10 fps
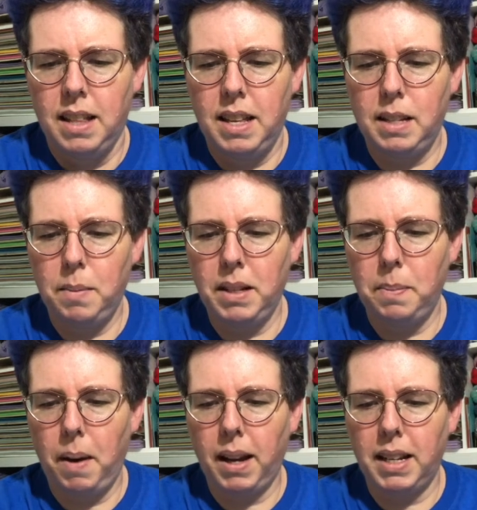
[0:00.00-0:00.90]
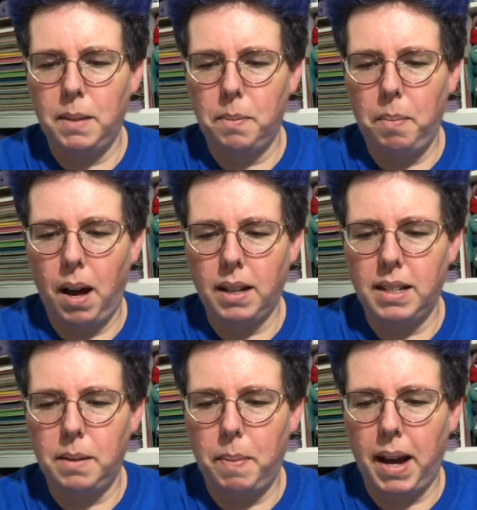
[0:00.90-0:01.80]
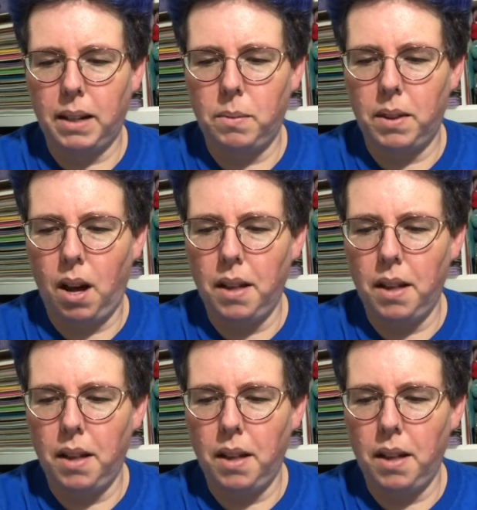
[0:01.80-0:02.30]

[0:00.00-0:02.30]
This month's box is packed with